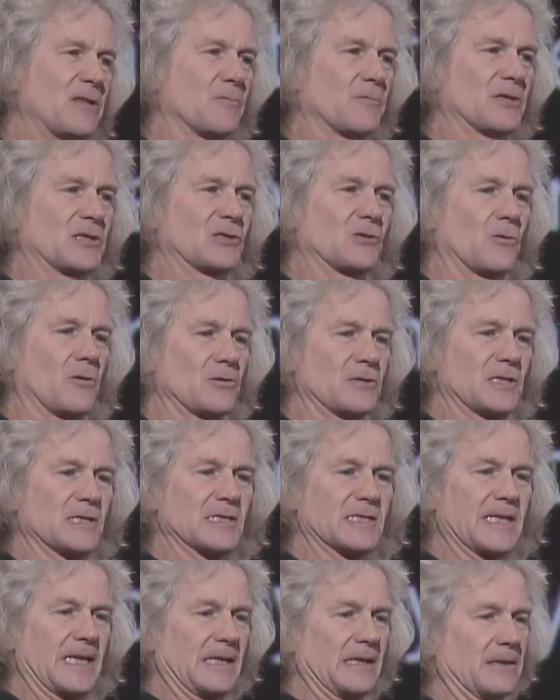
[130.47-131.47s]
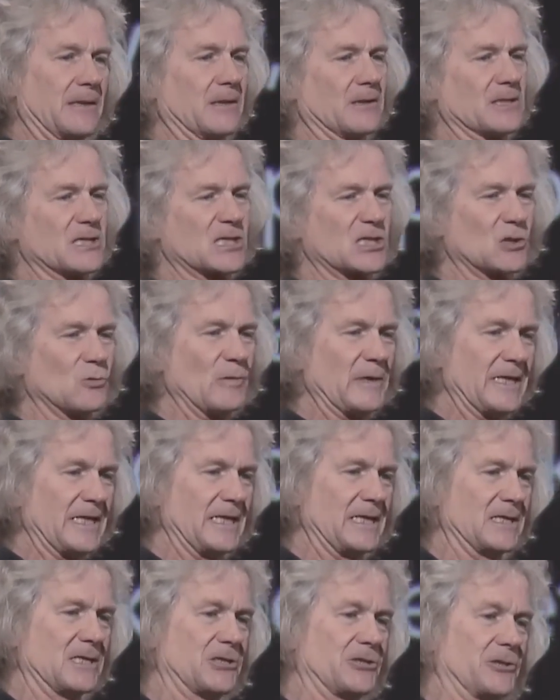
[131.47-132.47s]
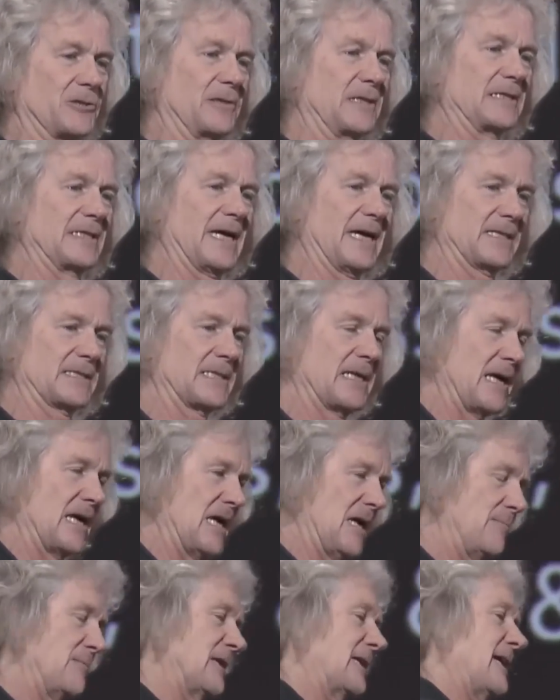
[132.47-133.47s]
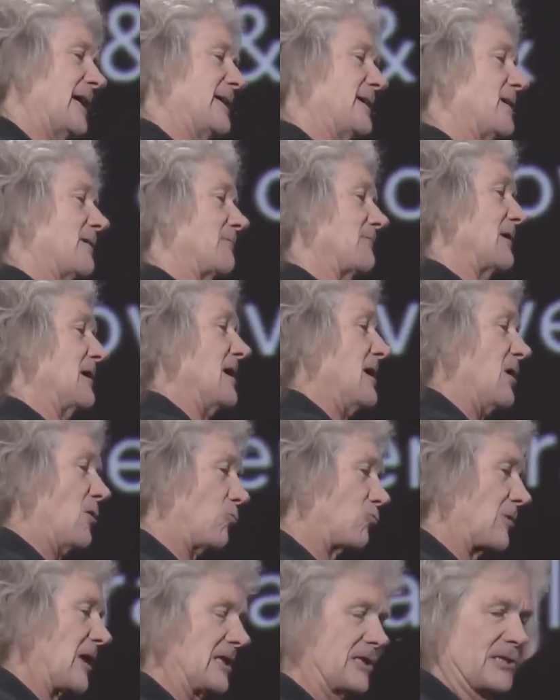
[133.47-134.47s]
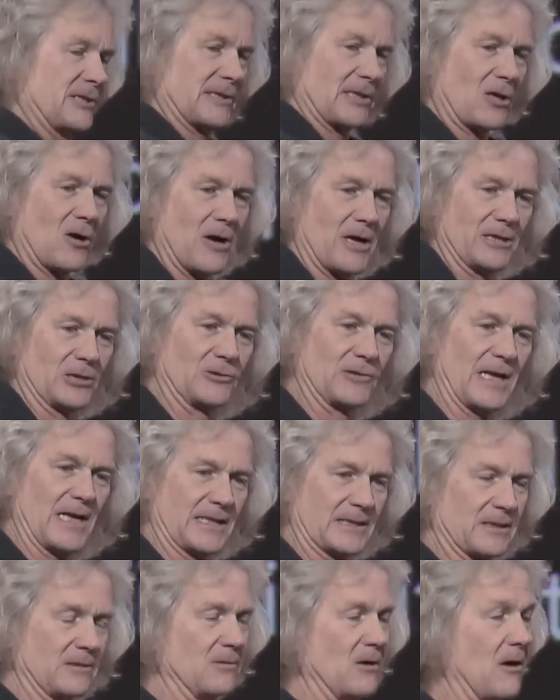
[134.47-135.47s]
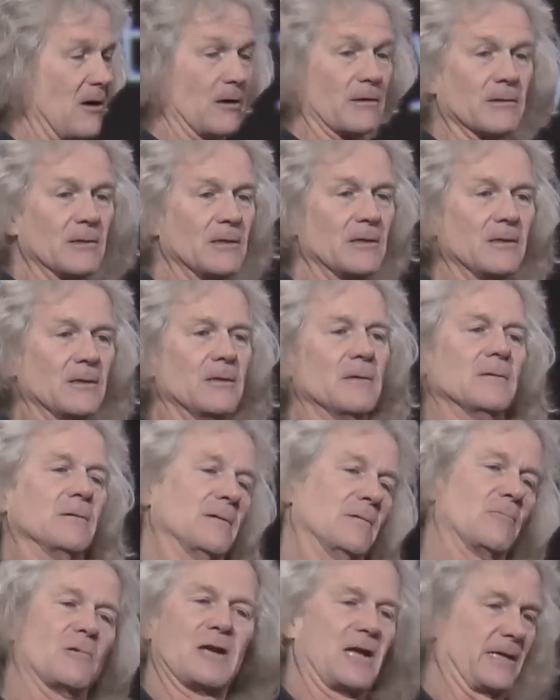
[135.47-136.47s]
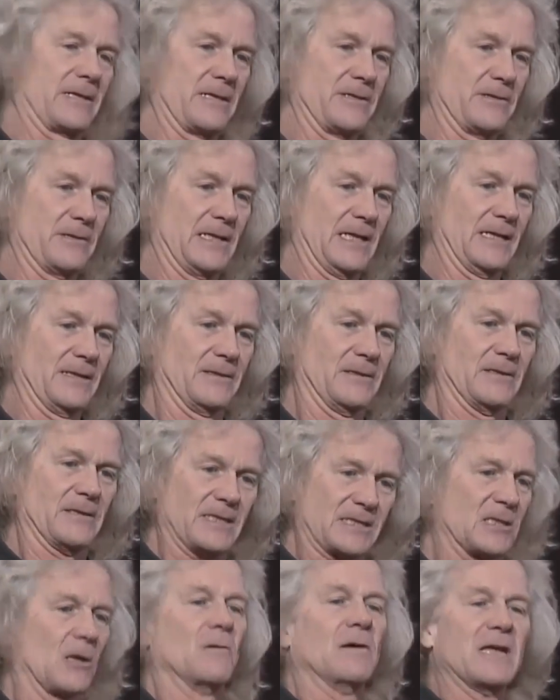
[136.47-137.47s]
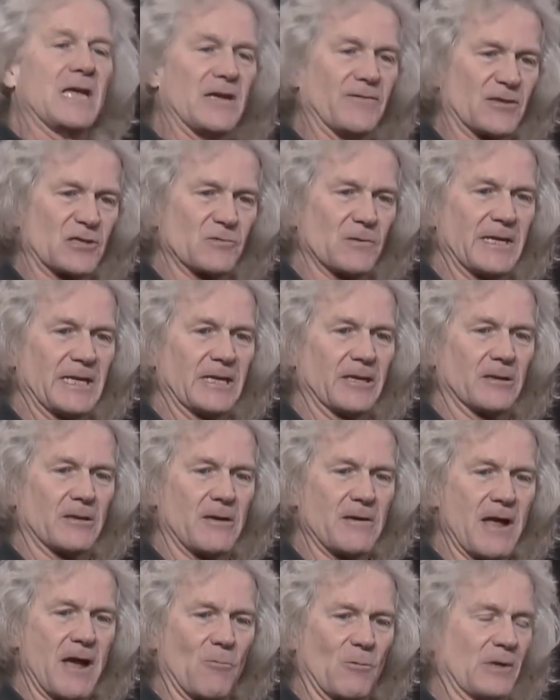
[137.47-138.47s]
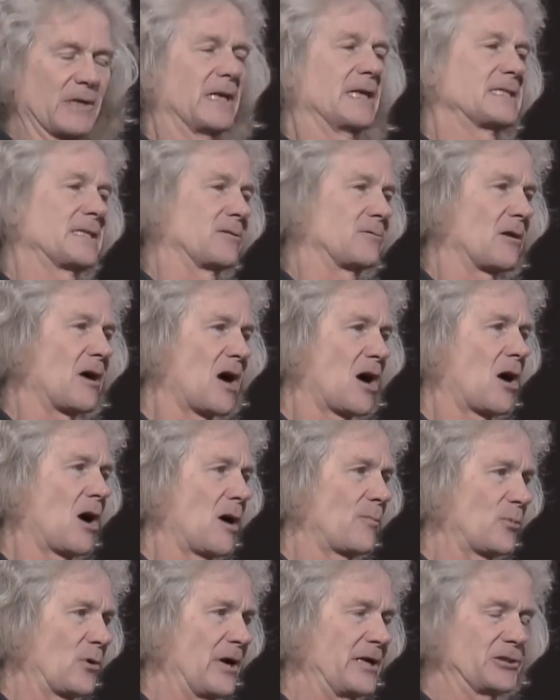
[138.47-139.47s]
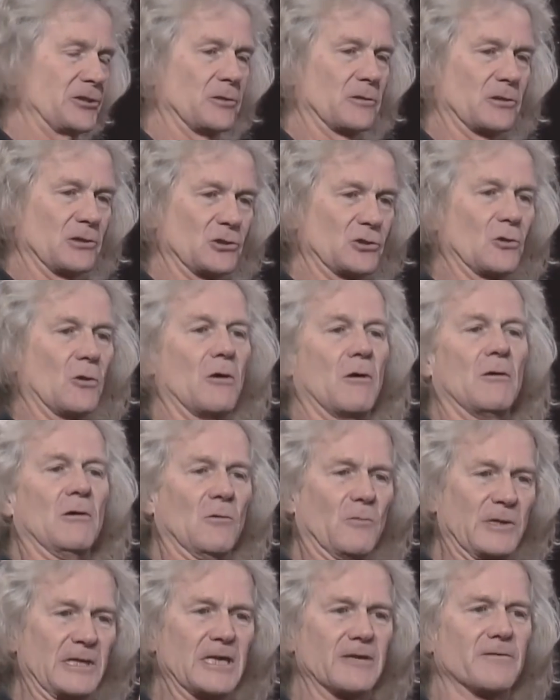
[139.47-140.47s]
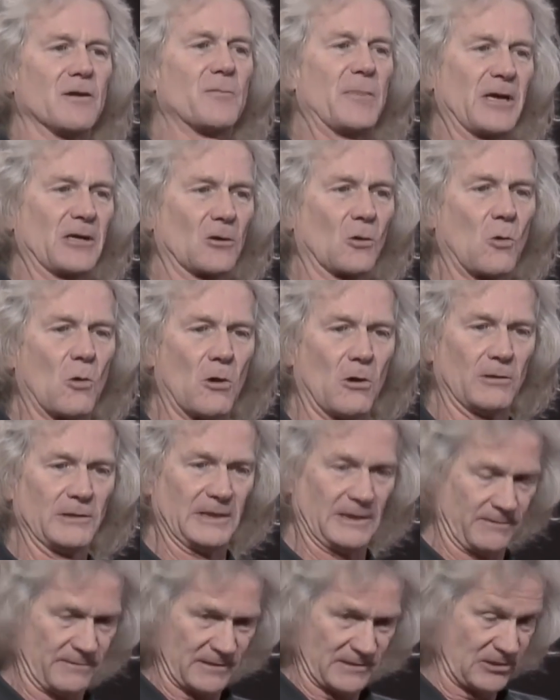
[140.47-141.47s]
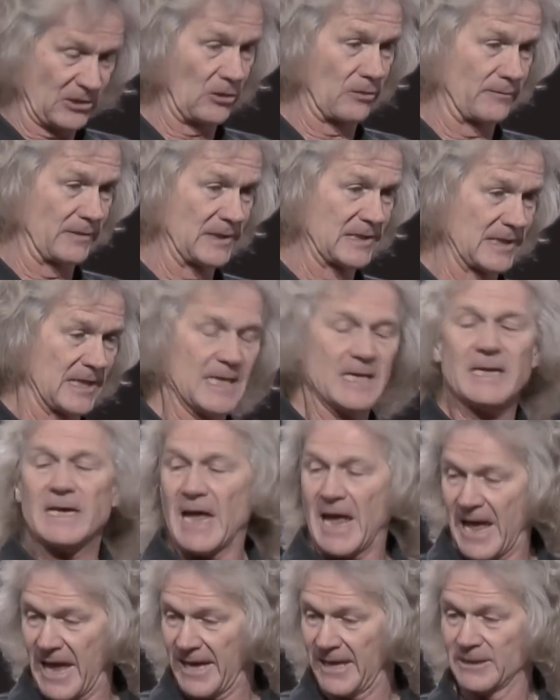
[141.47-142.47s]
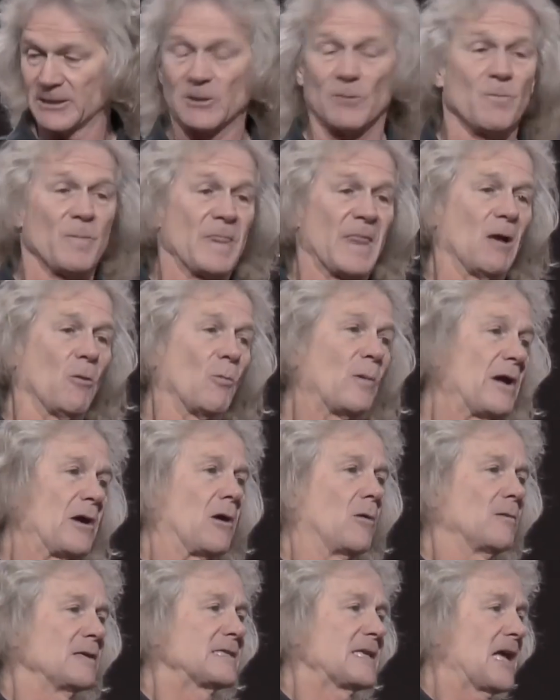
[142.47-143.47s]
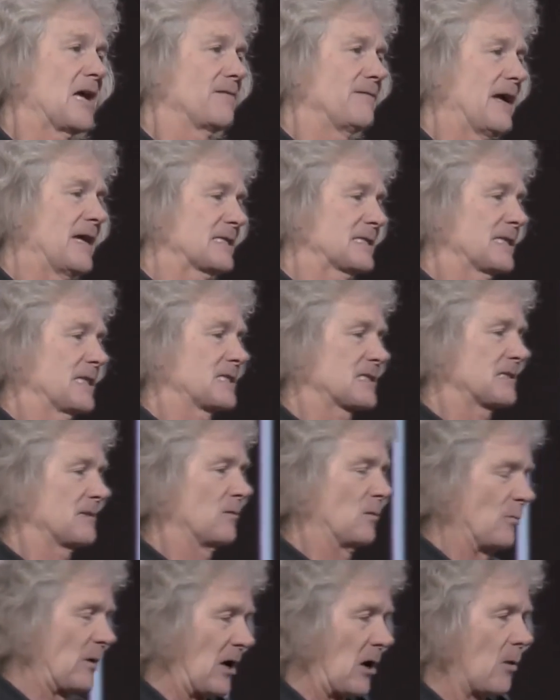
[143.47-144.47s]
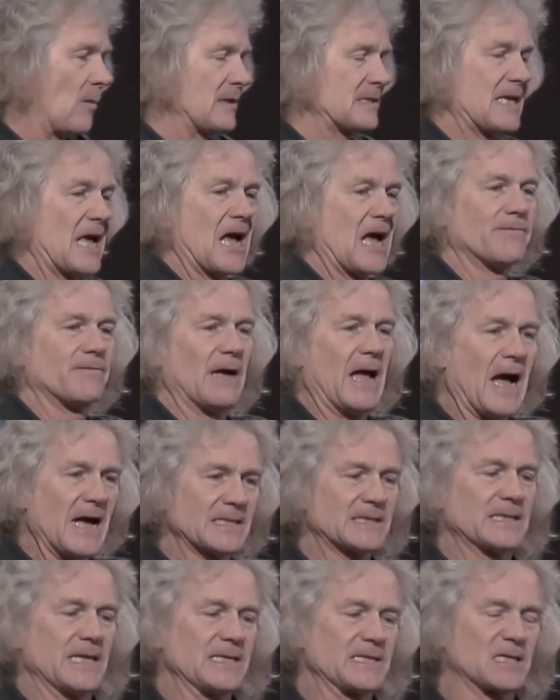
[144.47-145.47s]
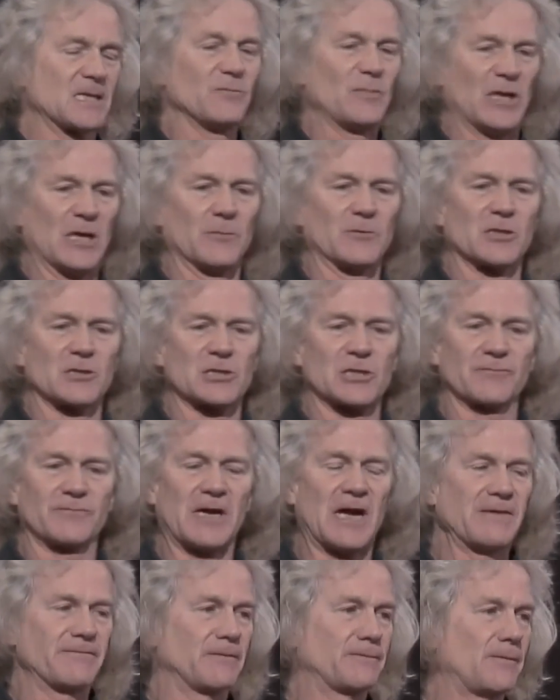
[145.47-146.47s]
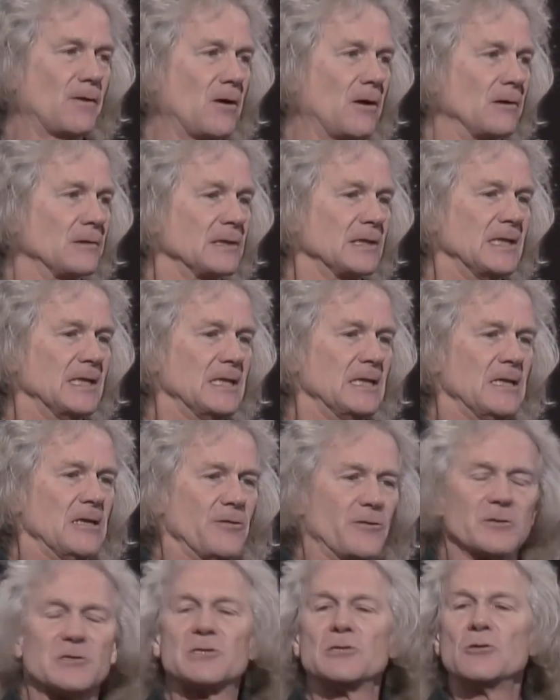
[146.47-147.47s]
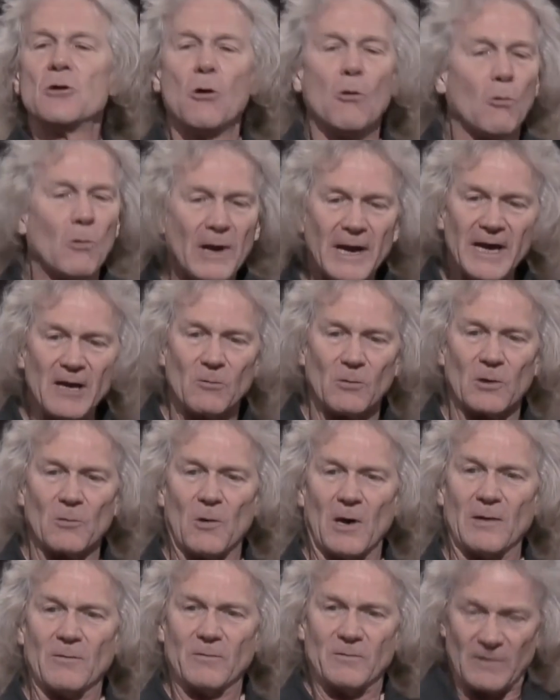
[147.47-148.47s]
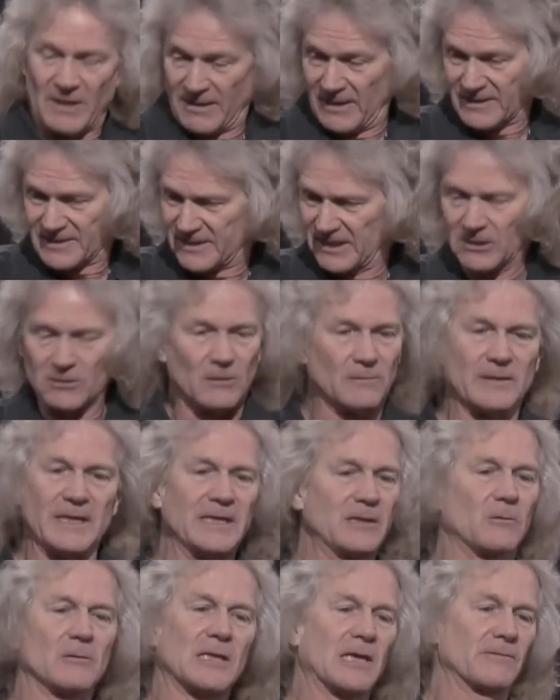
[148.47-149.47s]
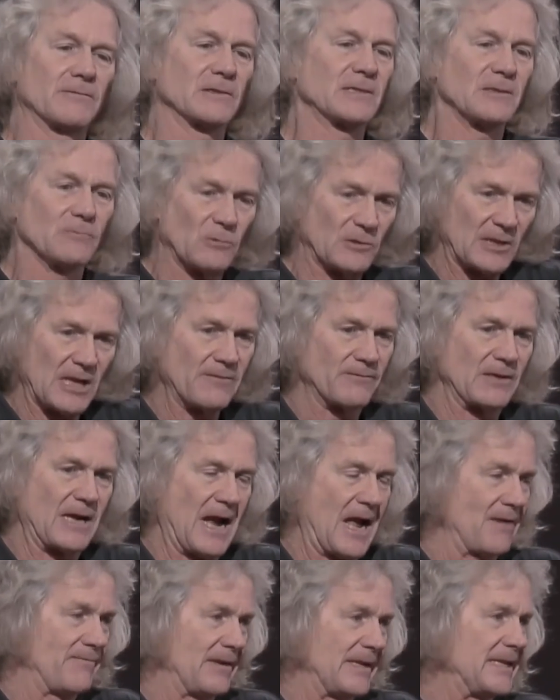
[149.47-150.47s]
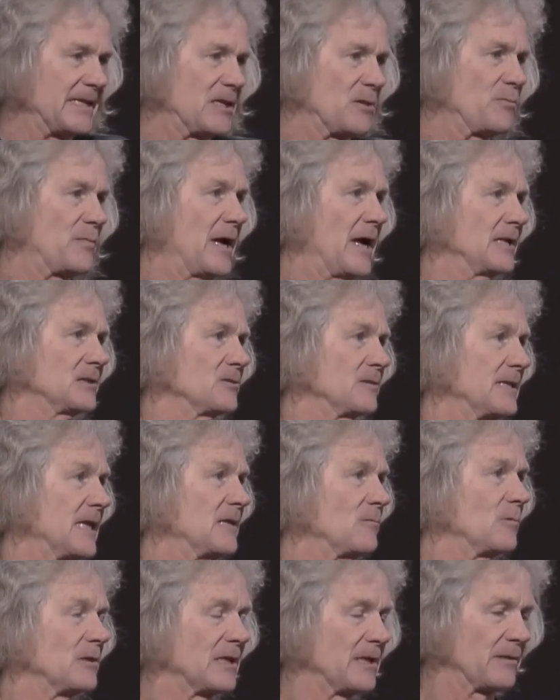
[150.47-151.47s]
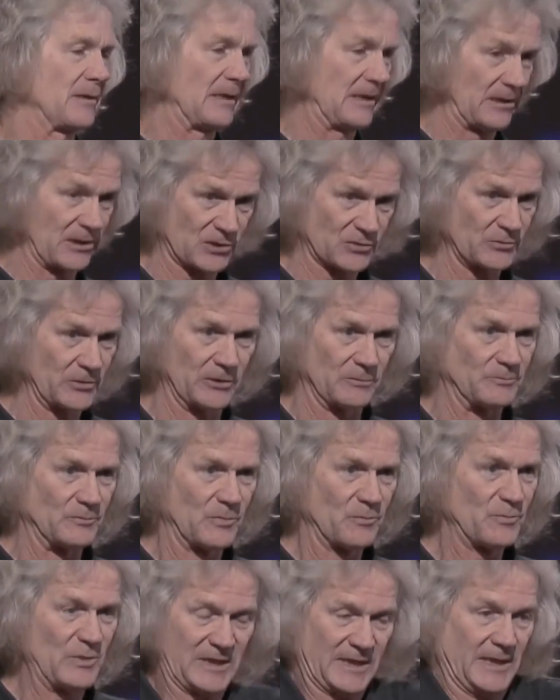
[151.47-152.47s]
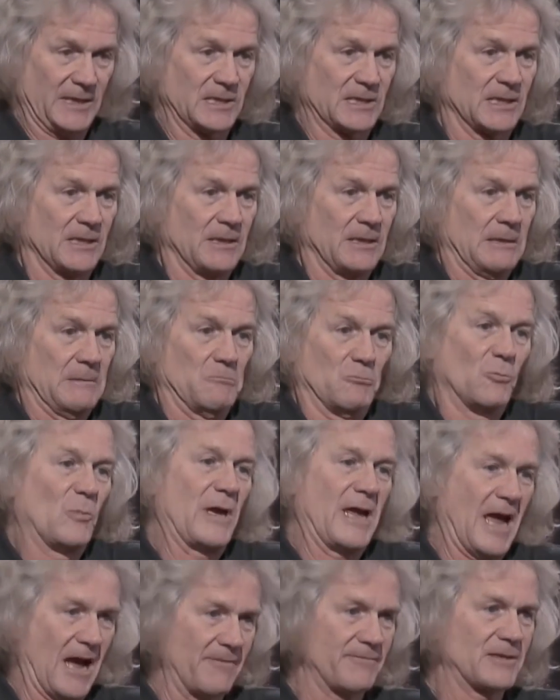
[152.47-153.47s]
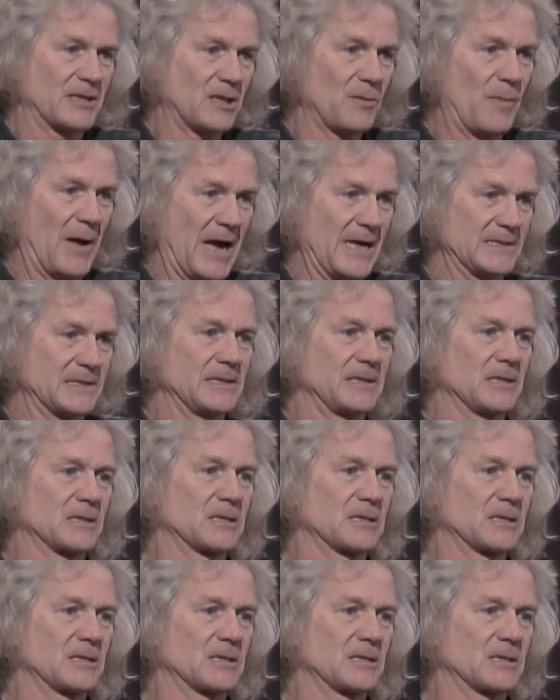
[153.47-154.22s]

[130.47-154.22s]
the resources get a little squeezed during that time to kind of rush the contract along. We're not going to do that. So if it's running on our network, it's under our operational control. We give you better quality of service, and we always have assets. We always have assets to be able to survive a fault. There's no way a single link will ever, will ever have any impact on anyone in this room because we have the capacity to